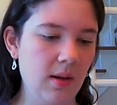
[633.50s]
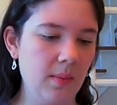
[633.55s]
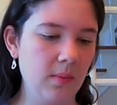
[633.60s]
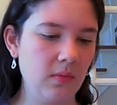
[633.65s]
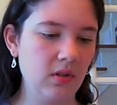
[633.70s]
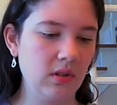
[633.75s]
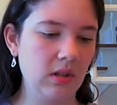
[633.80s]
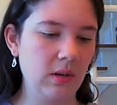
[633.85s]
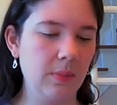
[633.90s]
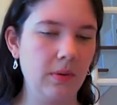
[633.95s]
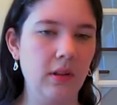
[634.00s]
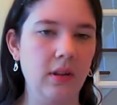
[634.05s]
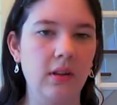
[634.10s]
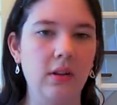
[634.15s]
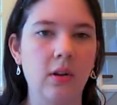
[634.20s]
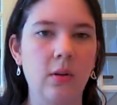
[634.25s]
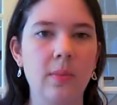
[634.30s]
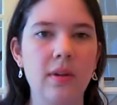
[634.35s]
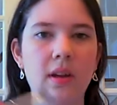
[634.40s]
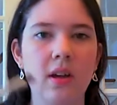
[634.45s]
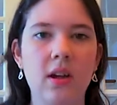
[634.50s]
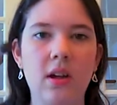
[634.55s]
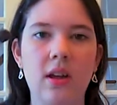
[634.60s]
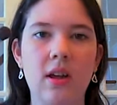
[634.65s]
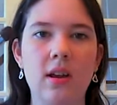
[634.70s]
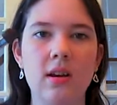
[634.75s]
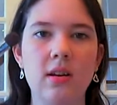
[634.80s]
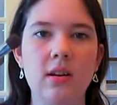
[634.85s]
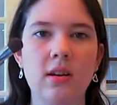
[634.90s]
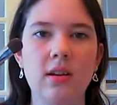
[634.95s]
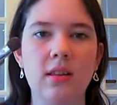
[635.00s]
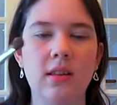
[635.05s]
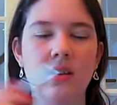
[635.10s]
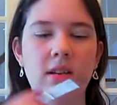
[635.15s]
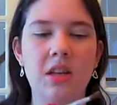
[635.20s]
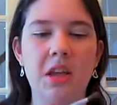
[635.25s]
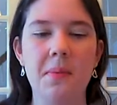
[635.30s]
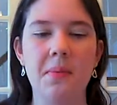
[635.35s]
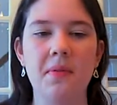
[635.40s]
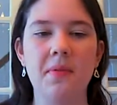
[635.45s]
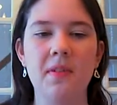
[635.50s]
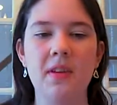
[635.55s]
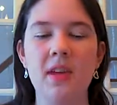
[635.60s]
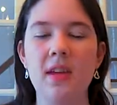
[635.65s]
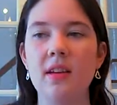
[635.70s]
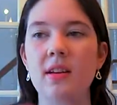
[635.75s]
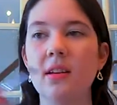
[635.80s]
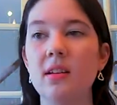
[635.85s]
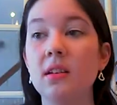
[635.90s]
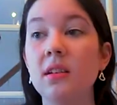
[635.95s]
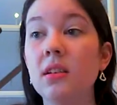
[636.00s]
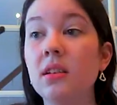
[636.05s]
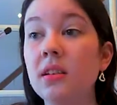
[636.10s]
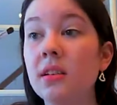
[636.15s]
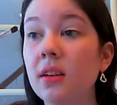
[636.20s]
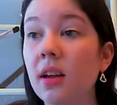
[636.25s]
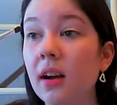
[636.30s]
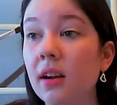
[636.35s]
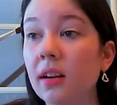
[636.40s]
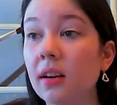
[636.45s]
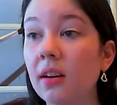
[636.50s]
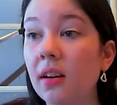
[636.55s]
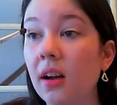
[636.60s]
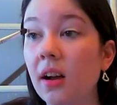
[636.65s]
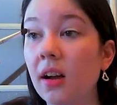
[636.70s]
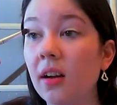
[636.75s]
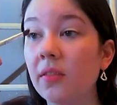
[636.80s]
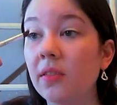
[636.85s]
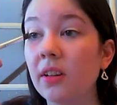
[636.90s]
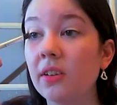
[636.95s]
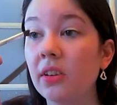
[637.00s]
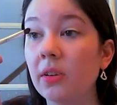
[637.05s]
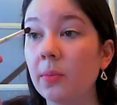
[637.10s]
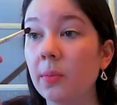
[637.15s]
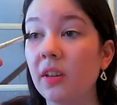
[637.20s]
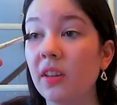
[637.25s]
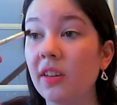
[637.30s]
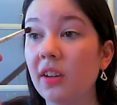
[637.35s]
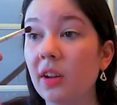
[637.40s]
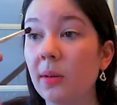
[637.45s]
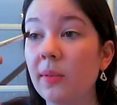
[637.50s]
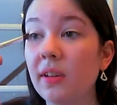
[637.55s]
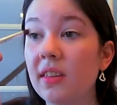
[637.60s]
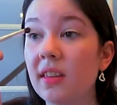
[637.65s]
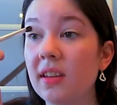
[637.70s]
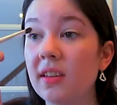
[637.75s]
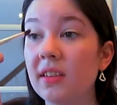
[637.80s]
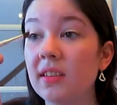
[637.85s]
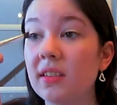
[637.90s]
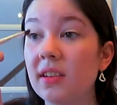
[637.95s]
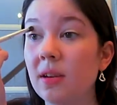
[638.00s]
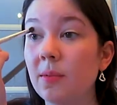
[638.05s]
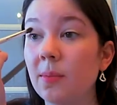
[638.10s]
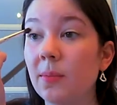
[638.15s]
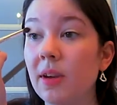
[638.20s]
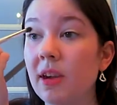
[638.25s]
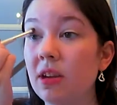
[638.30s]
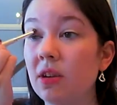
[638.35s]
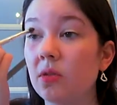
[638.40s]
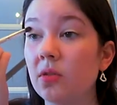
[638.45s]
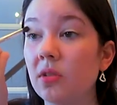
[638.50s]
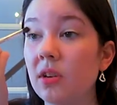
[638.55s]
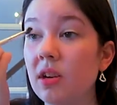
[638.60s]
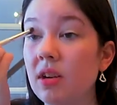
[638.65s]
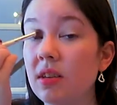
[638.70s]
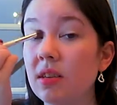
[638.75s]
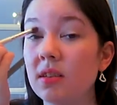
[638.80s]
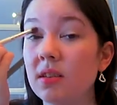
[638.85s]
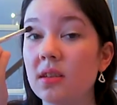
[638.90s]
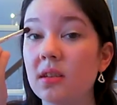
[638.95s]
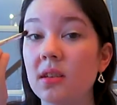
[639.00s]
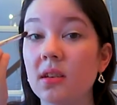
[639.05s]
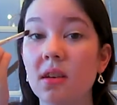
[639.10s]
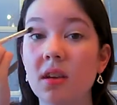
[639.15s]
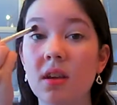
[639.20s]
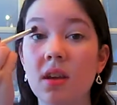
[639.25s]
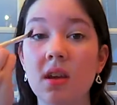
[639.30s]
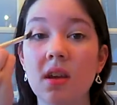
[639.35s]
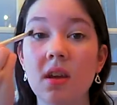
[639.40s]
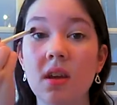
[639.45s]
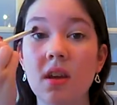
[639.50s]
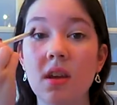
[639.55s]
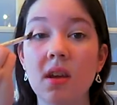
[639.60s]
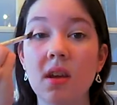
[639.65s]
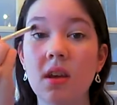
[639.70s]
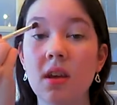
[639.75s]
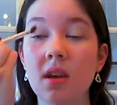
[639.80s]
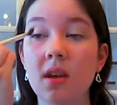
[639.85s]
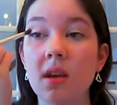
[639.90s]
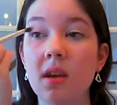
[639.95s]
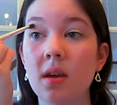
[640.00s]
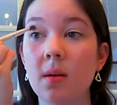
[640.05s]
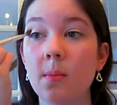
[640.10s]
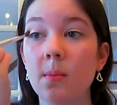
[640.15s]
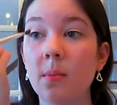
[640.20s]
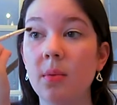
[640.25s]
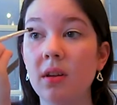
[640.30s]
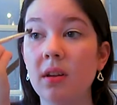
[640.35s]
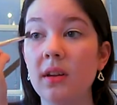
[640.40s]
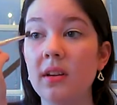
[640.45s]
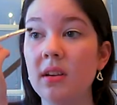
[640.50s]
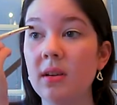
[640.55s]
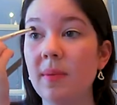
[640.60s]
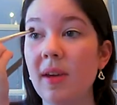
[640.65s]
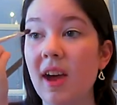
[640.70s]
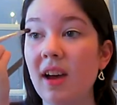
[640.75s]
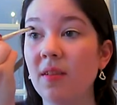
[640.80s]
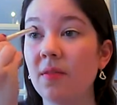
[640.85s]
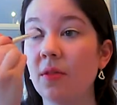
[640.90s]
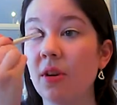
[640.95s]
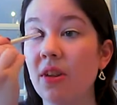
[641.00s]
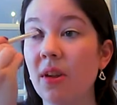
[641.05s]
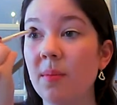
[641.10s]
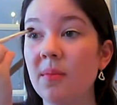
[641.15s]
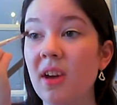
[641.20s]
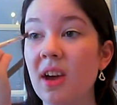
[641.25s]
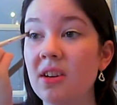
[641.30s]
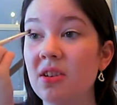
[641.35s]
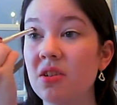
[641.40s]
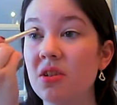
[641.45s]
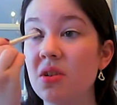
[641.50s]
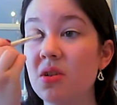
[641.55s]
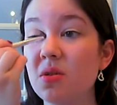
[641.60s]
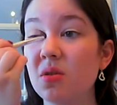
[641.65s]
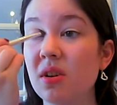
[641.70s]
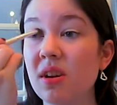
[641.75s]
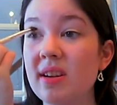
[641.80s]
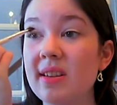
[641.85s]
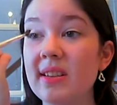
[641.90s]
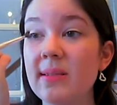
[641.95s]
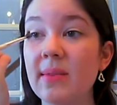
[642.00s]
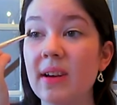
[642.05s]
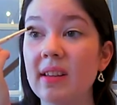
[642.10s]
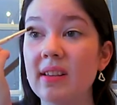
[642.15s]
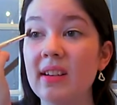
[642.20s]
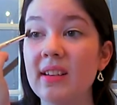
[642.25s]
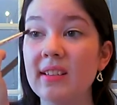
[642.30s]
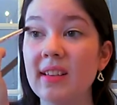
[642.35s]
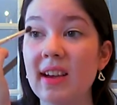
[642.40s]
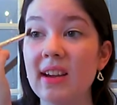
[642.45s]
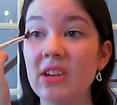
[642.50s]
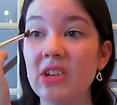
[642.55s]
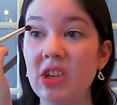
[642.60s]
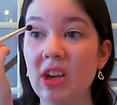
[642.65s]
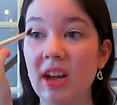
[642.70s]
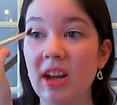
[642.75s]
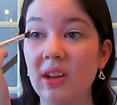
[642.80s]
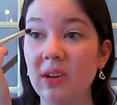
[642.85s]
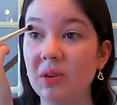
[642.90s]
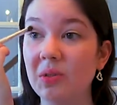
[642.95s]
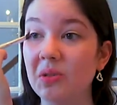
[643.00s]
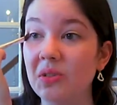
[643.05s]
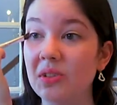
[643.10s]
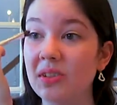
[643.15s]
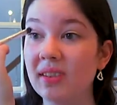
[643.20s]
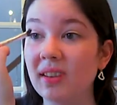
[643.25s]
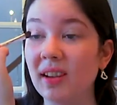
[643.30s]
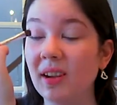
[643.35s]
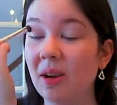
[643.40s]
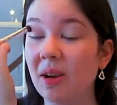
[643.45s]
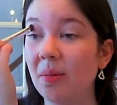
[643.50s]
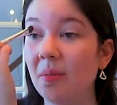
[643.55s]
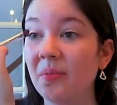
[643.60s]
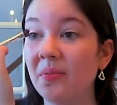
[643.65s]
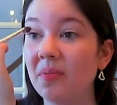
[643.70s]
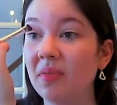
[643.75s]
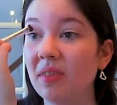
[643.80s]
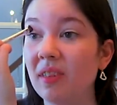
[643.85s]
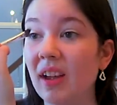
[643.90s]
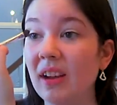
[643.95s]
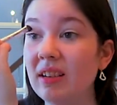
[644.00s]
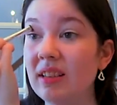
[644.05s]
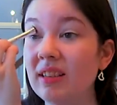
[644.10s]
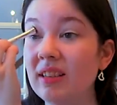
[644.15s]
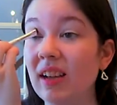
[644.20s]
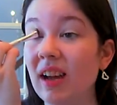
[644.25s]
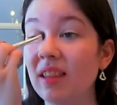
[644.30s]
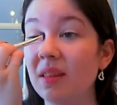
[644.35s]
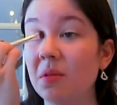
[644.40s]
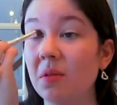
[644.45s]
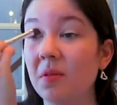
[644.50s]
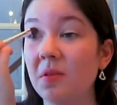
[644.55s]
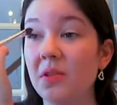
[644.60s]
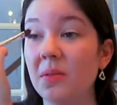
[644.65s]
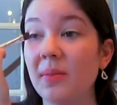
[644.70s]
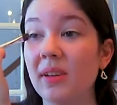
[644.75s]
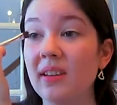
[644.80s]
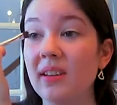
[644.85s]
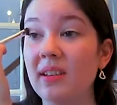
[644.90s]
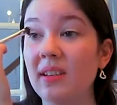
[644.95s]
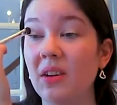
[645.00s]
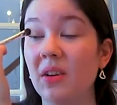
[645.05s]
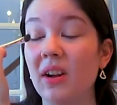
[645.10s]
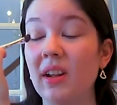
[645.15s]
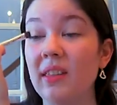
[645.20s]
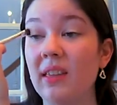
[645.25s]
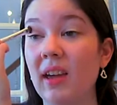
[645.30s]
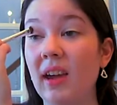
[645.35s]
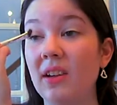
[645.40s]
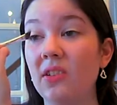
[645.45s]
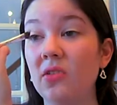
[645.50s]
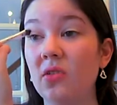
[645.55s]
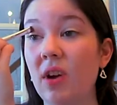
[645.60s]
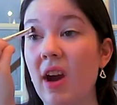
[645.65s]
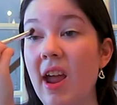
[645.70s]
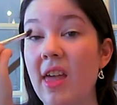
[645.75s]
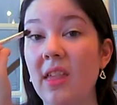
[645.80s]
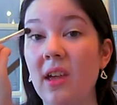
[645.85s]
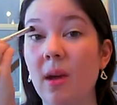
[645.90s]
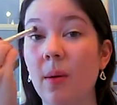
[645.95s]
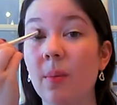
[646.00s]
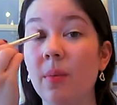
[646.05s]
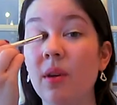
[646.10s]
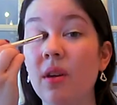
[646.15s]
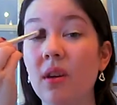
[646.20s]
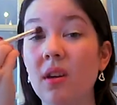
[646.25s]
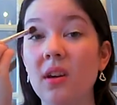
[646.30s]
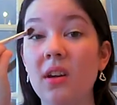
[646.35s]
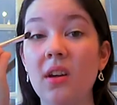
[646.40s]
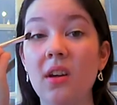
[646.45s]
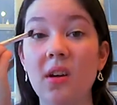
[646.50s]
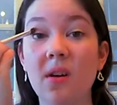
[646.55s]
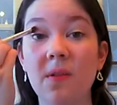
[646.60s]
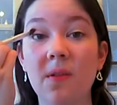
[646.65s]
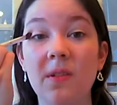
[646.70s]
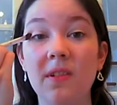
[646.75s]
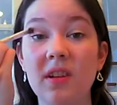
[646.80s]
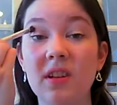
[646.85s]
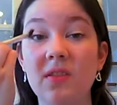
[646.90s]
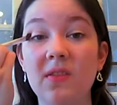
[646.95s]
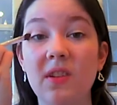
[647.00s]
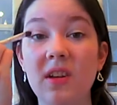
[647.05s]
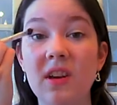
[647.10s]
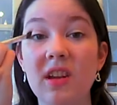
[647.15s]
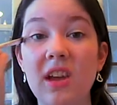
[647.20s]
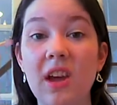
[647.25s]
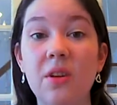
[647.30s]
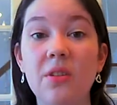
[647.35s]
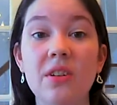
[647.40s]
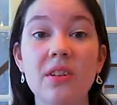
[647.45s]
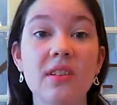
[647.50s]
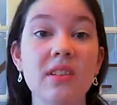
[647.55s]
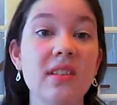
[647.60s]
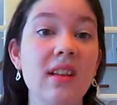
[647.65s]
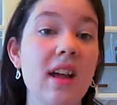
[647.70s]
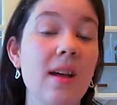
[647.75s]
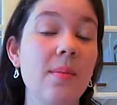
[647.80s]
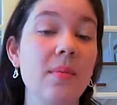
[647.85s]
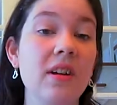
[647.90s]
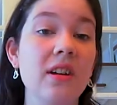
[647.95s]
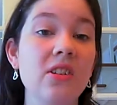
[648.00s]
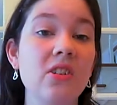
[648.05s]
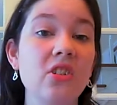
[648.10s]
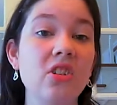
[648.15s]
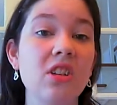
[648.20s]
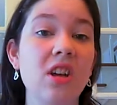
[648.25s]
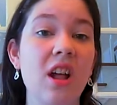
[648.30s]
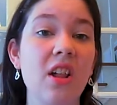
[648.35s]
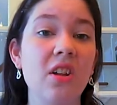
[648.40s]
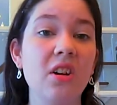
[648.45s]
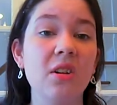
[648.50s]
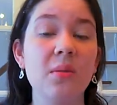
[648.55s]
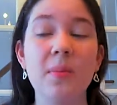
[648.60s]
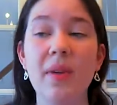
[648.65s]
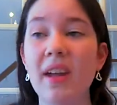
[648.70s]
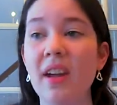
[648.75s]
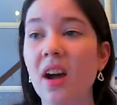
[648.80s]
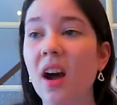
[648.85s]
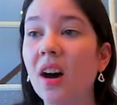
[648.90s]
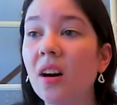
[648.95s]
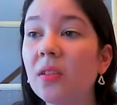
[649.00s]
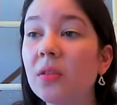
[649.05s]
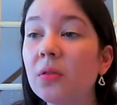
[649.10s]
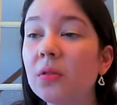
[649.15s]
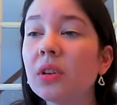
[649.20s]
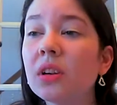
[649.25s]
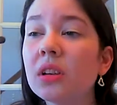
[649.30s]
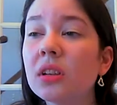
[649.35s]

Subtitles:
just put a little bit on the tip of it, knock it off, and just put a little bit of this in my crease and blend it back and forth. I'm not too crazy about these eyeshadows. I just got them a few minutes ago. I thought I'd try them for this video. There's not much color payoff.